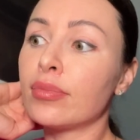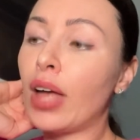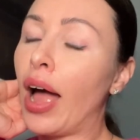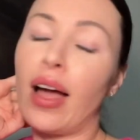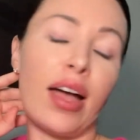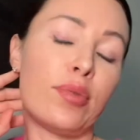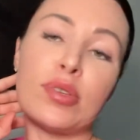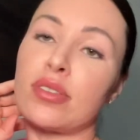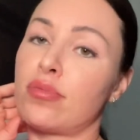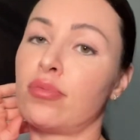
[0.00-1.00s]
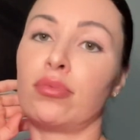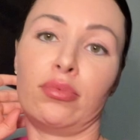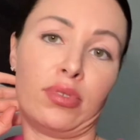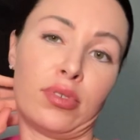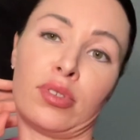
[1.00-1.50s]
I was,
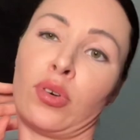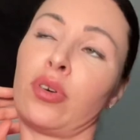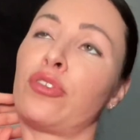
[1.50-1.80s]
you know,